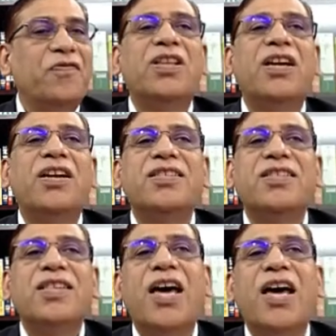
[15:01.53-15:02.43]
with the
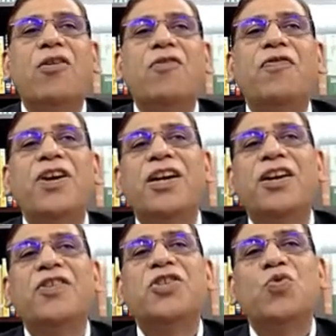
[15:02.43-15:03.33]
desire of
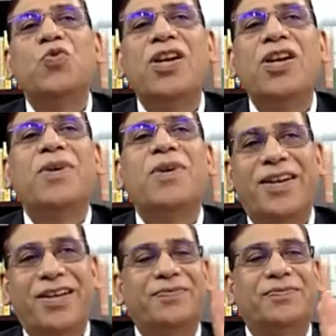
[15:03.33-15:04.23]
individual
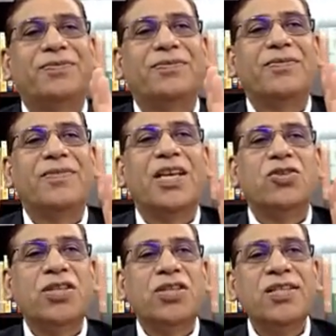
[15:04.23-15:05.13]
liberty.
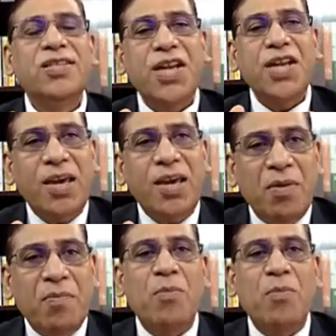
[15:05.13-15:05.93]
So, since time